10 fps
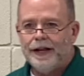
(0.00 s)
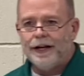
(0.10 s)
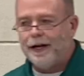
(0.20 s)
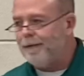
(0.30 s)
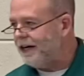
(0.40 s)

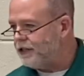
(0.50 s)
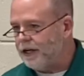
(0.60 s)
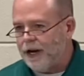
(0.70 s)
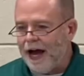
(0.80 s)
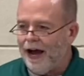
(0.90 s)
Nehemiah
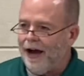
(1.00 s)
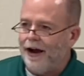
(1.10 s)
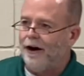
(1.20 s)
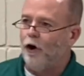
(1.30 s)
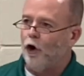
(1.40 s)
said,
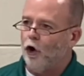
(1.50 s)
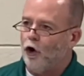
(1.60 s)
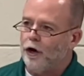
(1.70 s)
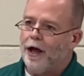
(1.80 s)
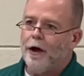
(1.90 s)
I, I
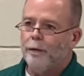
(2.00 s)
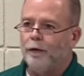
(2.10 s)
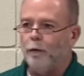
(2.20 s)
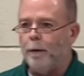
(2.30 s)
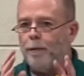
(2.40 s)
heard
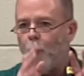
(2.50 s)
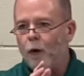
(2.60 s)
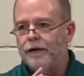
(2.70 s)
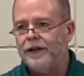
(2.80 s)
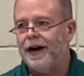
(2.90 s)
the
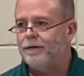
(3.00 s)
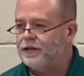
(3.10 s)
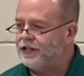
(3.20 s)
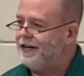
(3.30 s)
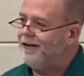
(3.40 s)
report that I
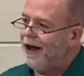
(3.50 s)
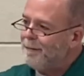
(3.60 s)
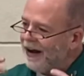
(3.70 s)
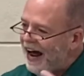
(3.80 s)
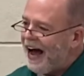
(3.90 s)
received,
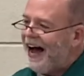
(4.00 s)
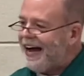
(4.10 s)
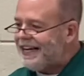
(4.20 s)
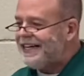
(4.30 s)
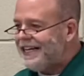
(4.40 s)
but
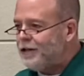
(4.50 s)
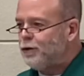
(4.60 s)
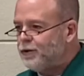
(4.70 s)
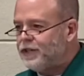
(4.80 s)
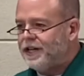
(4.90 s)
I need
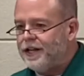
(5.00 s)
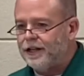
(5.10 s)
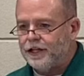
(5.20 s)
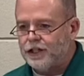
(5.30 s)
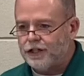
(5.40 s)
to see
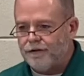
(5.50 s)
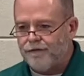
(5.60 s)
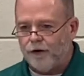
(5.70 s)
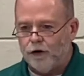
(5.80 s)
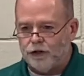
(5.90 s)
this
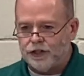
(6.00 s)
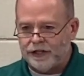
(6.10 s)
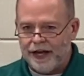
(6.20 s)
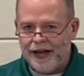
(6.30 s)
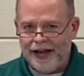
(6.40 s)

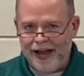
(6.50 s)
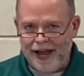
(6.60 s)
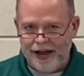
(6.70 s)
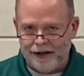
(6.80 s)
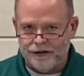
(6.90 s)

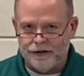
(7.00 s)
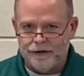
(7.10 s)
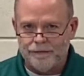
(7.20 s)
firsthand.